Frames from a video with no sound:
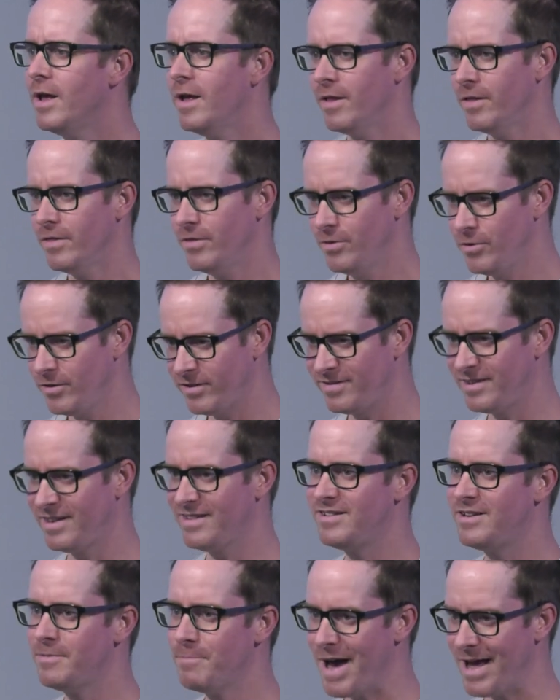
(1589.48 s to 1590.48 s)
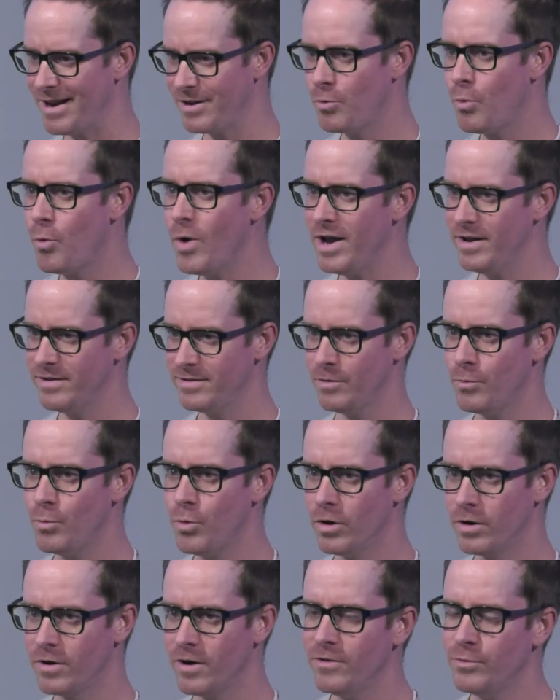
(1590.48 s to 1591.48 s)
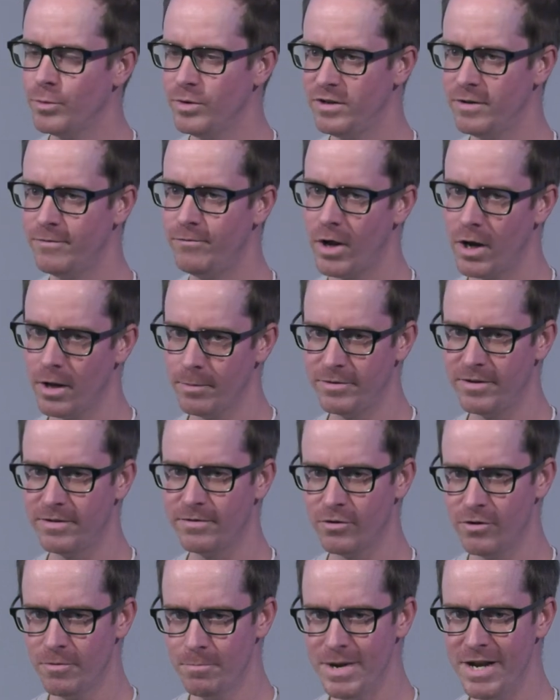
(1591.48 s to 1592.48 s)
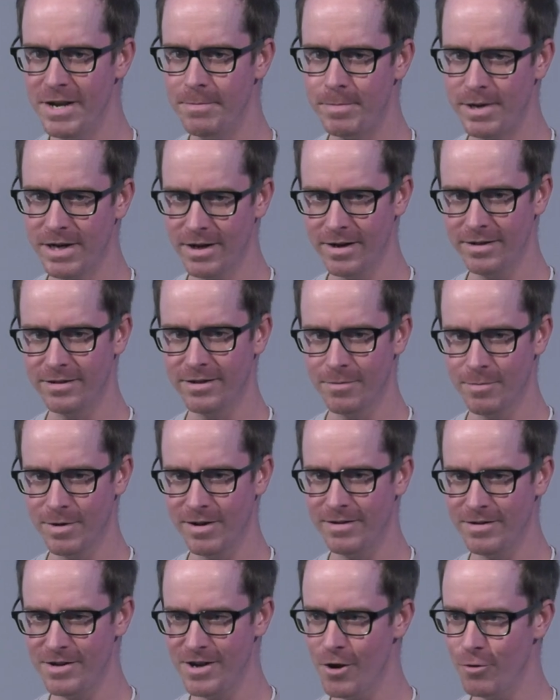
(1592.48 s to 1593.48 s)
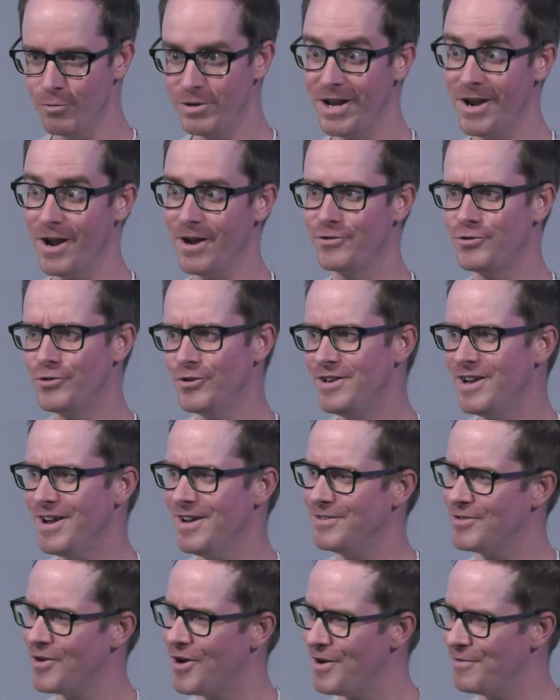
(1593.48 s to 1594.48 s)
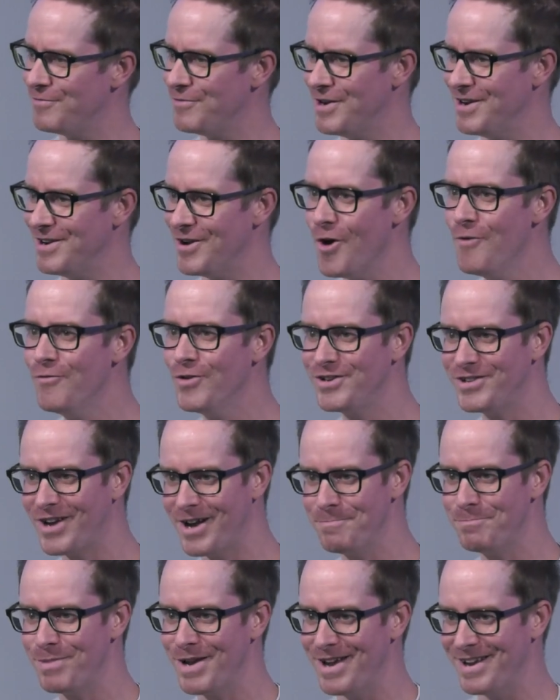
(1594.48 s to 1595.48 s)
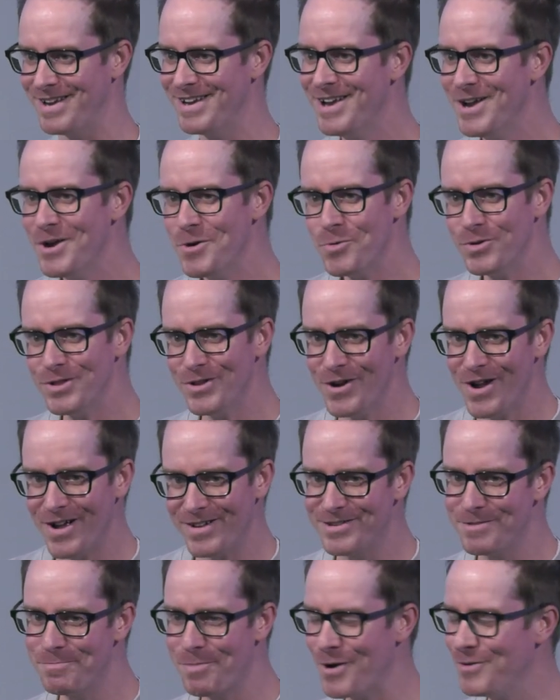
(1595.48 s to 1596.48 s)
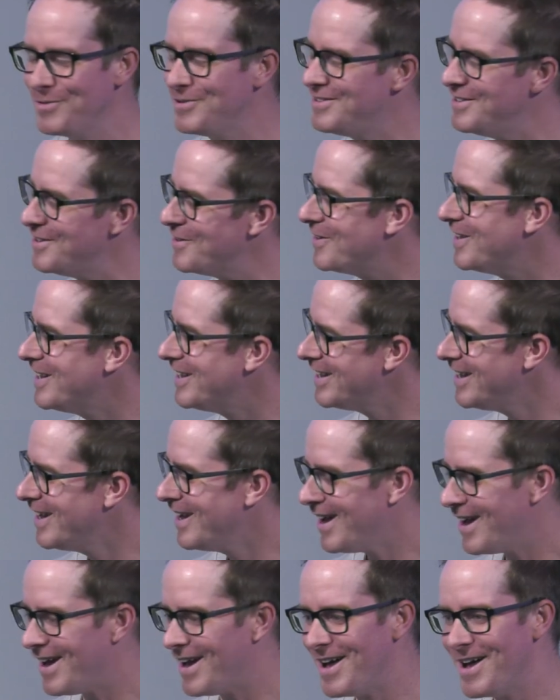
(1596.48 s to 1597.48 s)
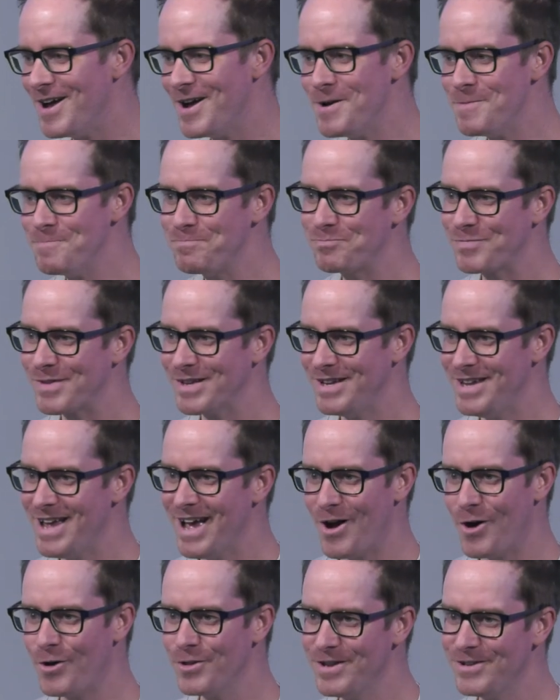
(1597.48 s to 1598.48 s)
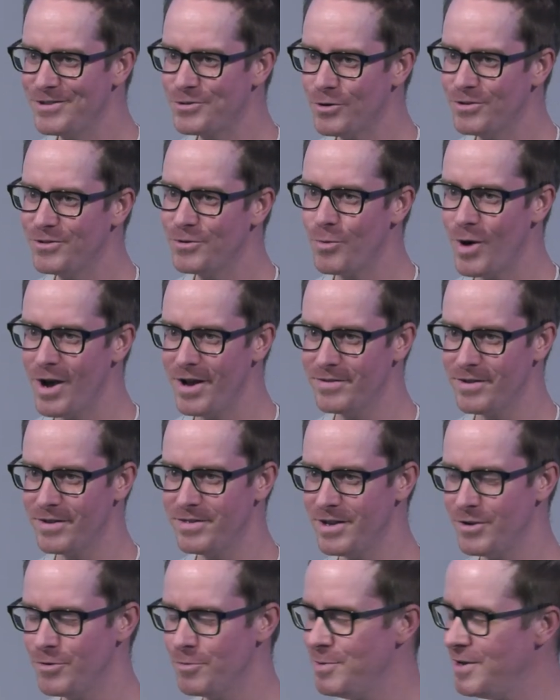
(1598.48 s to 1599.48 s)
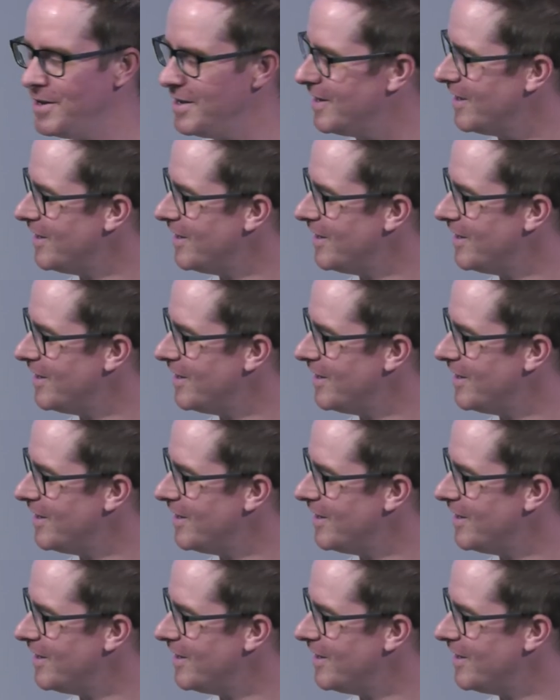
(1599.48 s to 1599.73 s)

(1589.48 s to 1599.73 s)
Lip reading: the systematic ways that workers would develop to sort of manipulate them and get extra days off and overtime pay when they're not supposed to. All these sorts of ways I think would be